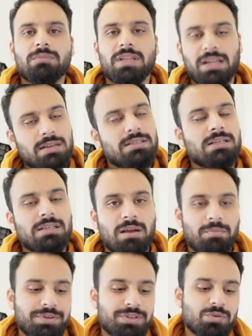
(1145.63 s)
There are certain
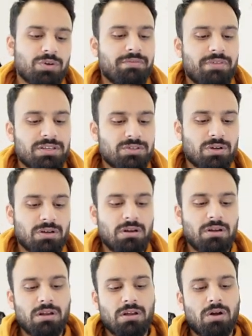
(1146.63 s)
companies who invest on
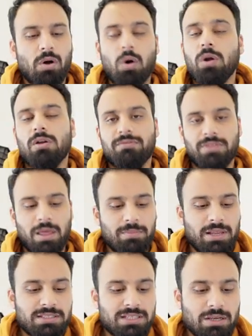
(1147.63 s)
all of them,
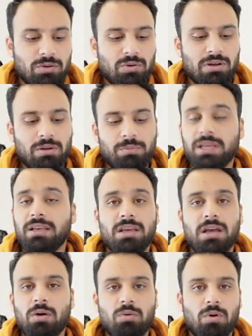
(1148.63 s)
let's say Google, Bing,
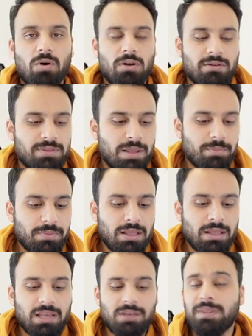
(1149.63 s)
Yahoo, all of them.
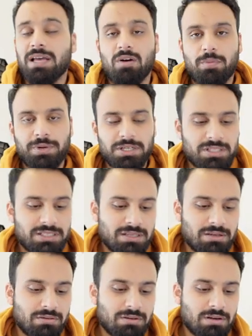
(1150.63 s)
If they have operations
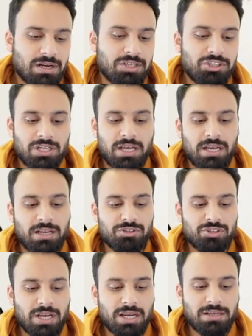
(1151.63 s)
in Russia and
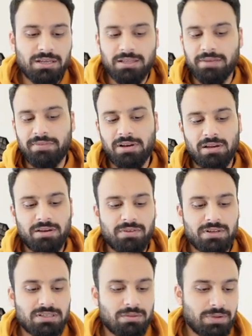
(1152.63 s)
China, they will
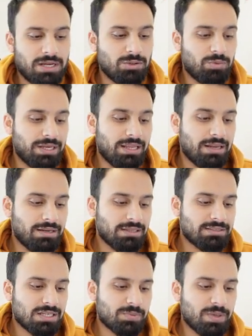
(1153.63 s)
invest in Baidu and
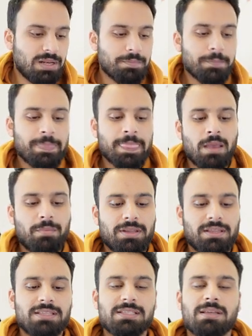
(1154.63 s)
Yandex as well.
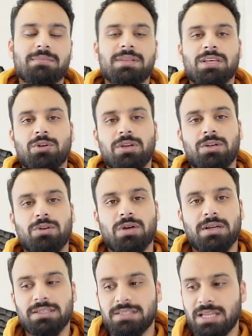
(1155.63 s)
But this is something you need to
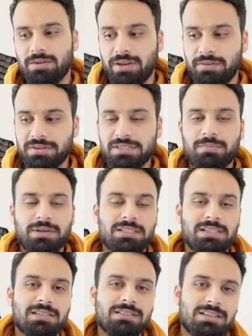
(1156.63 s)
understand. Whenever somebody
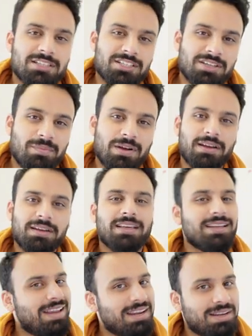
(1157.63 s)
says search engine marketing,
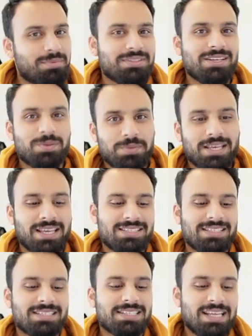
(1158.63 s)
in 90% of the
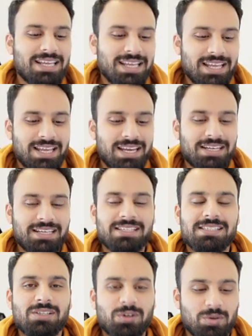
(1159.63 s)
cases, it
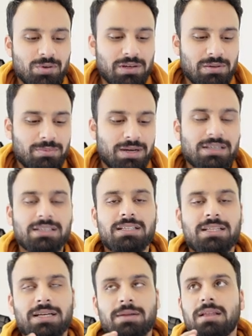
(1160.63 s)
is Google. But
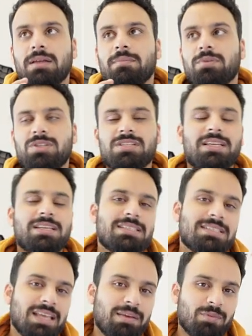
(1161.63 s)
the procedure
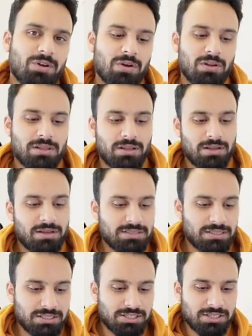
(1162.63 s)
is same on all the
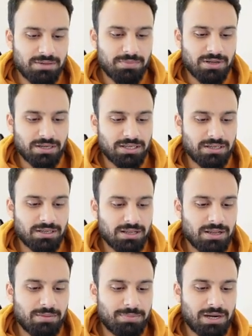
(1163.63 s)
search engine marketing
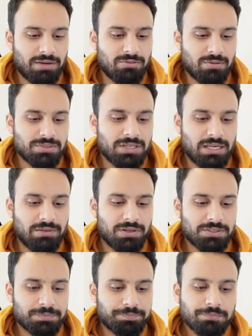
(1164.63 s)
uh, platforms
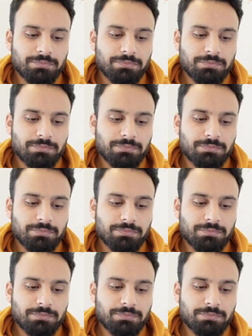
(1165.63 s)
anyways.